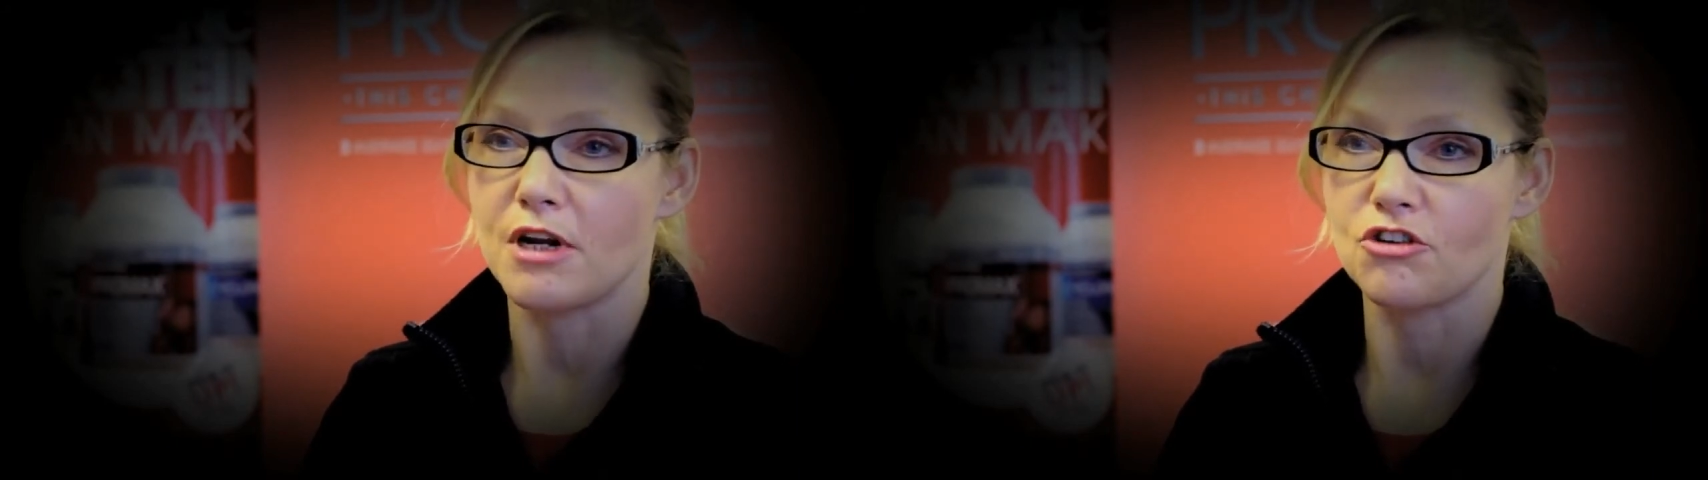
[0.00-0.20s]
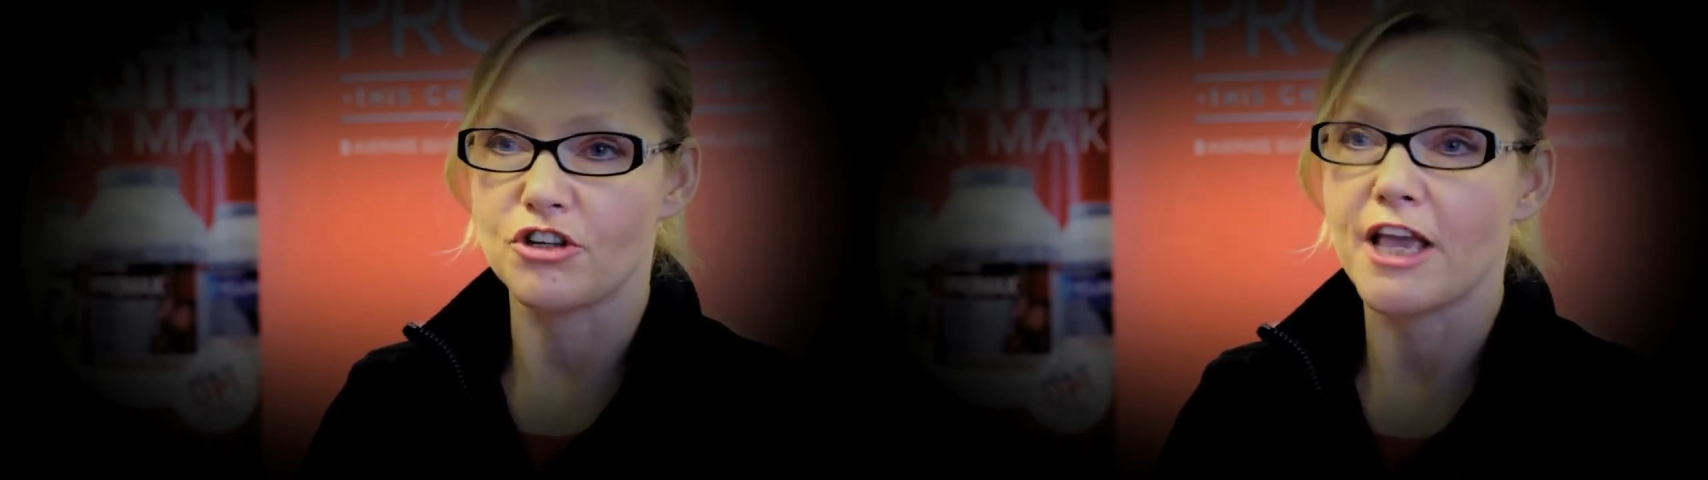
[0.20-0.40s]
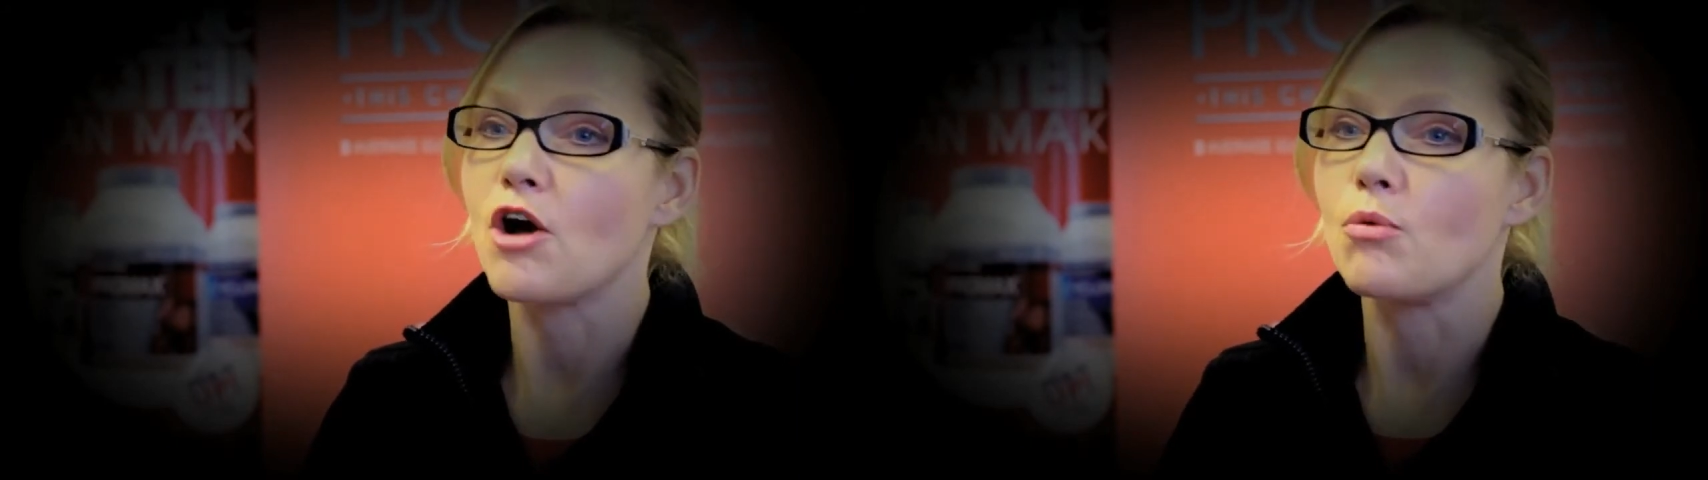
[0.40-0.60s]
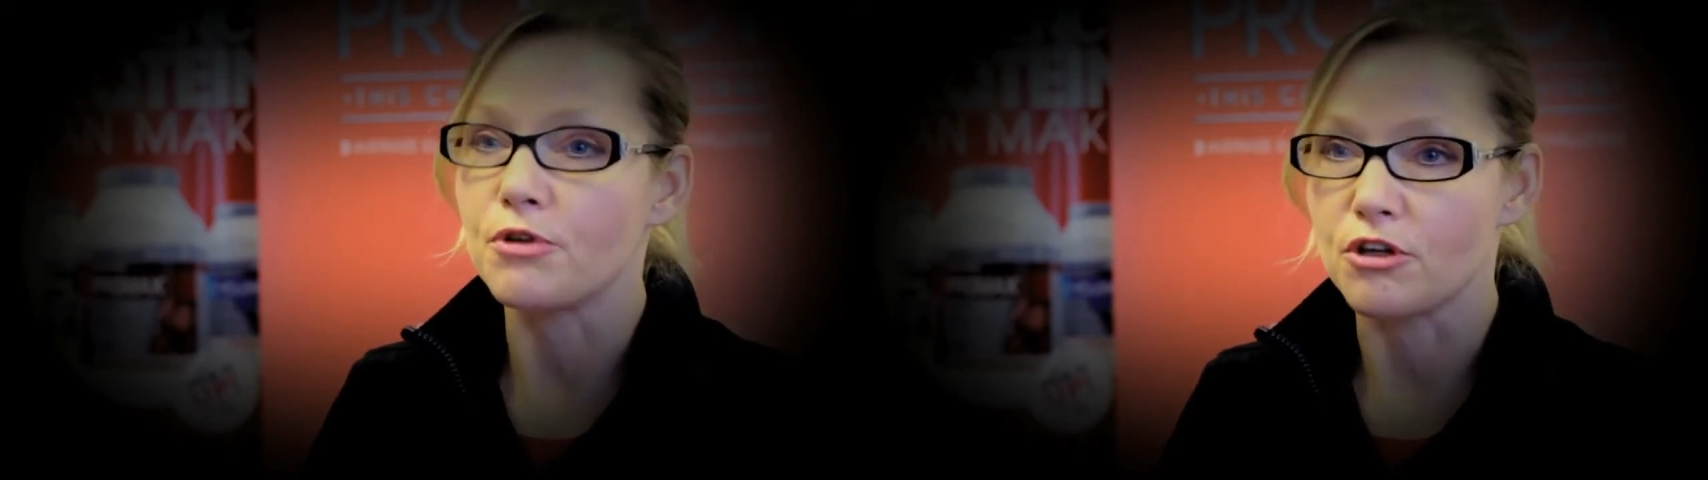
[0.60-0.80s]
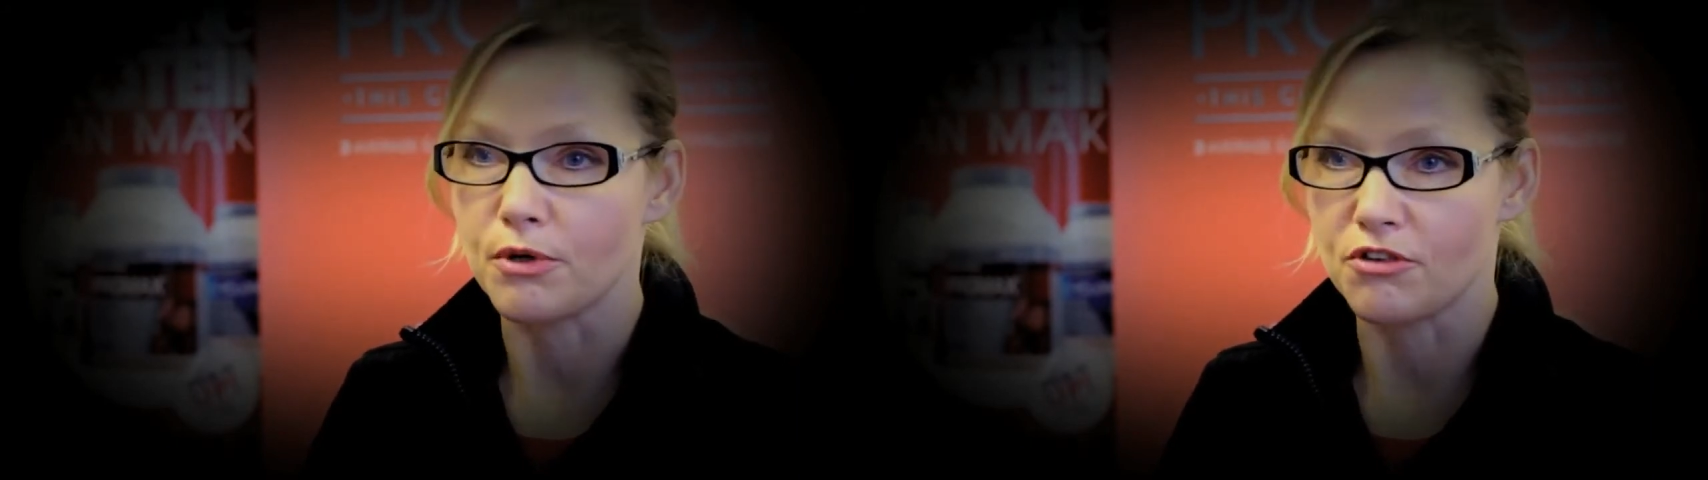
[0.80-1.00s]
will actually
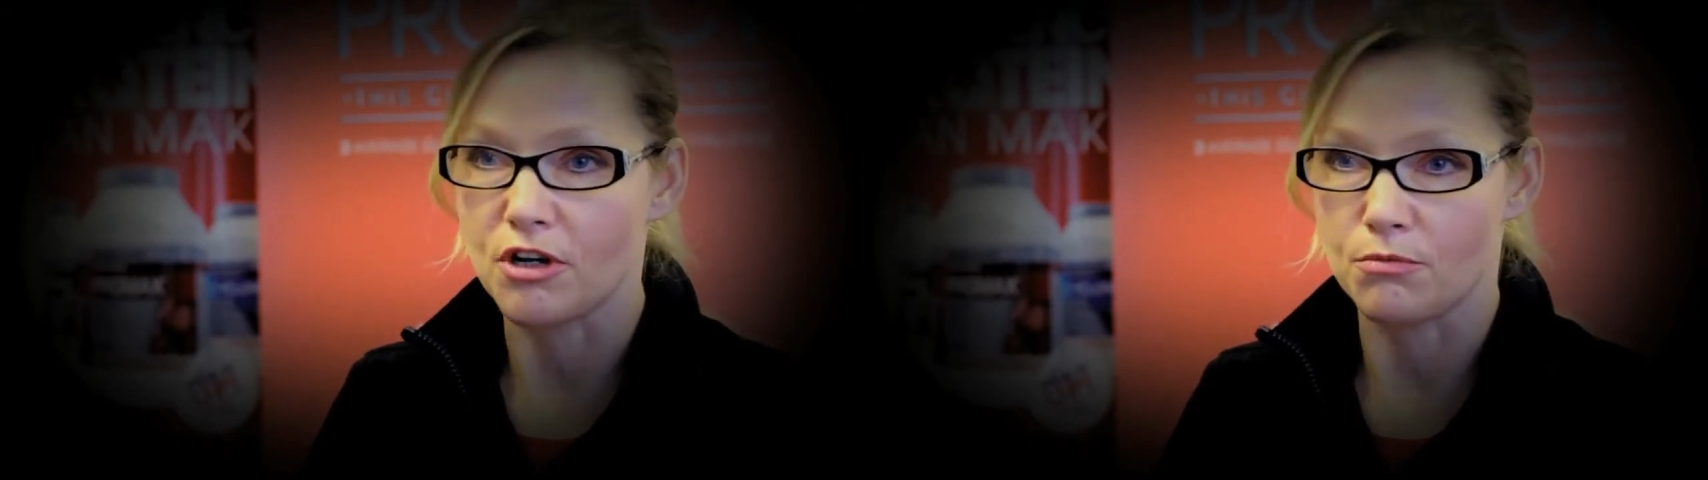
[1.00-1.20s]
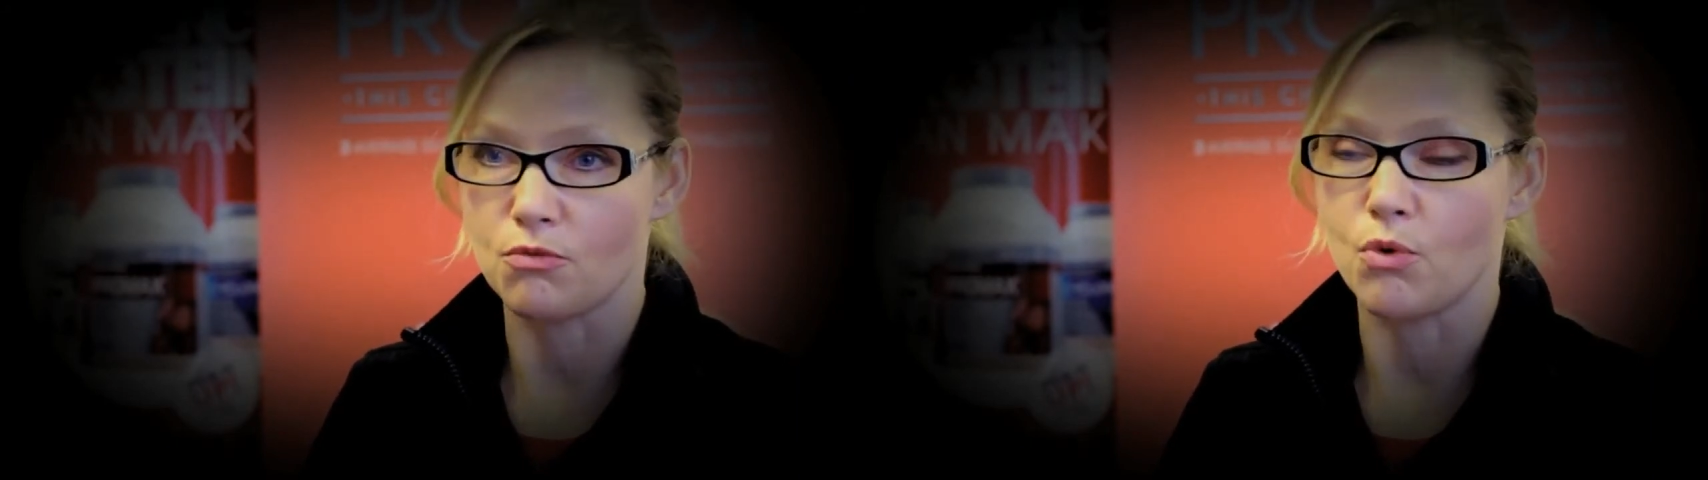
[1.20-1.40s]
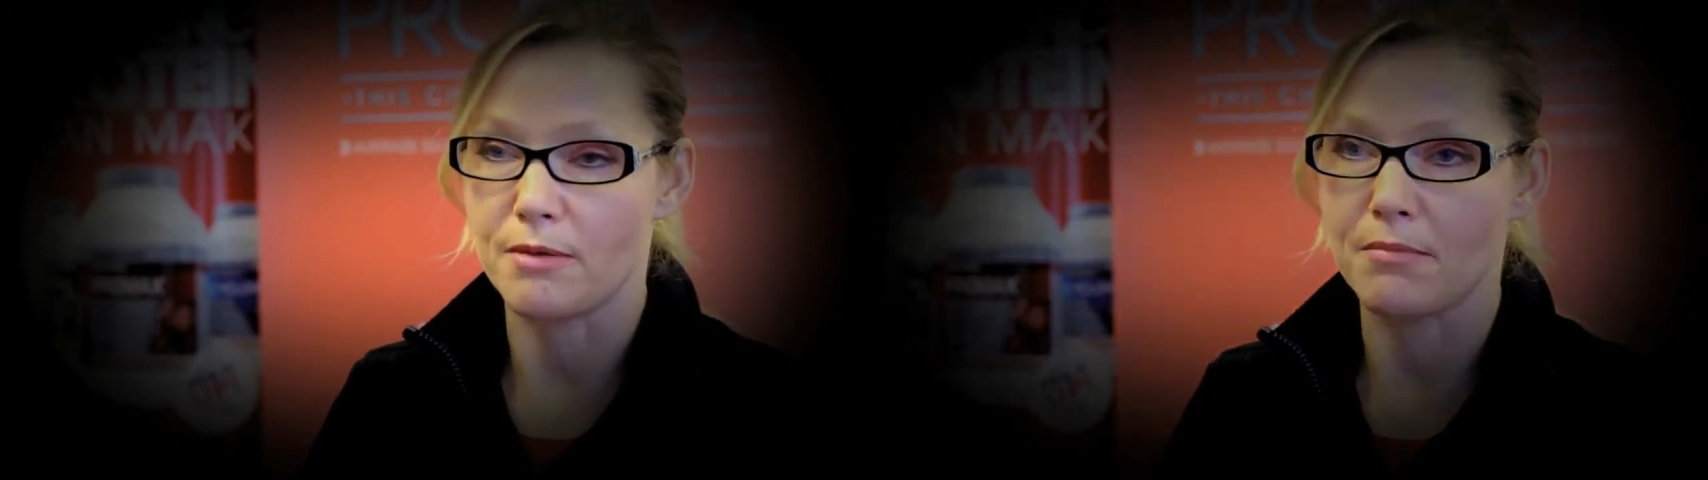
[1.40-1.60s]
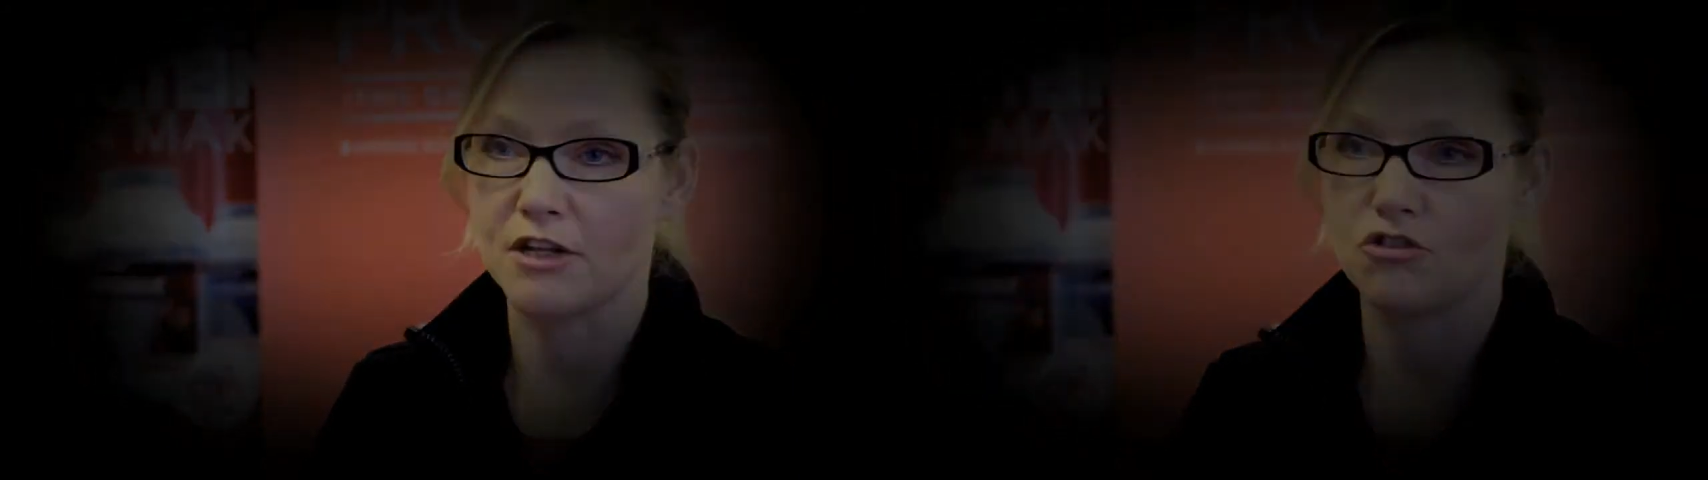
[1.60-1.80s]
help you in terms of weight